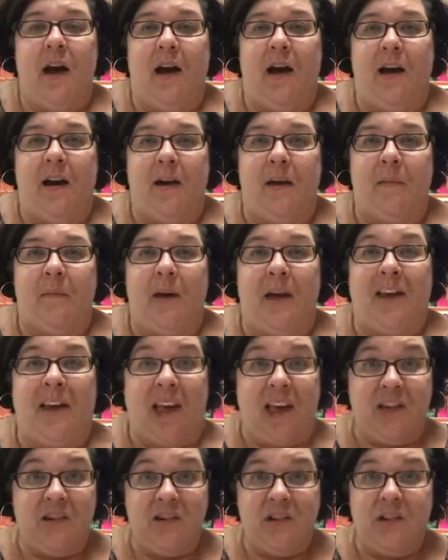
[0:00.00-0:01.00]

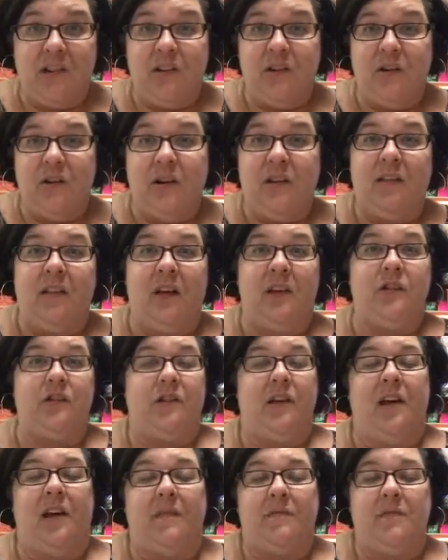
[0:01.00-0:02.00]
Occasionally during
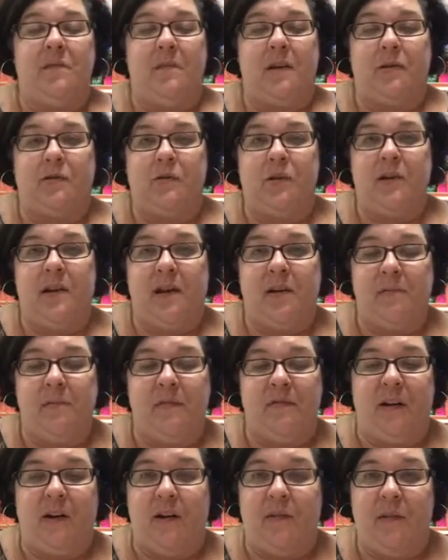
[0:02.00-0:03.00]
lunch I have some extra time,
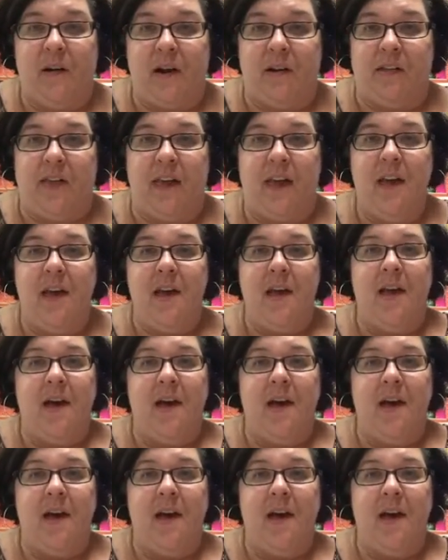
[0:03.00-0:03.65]
but very rarely.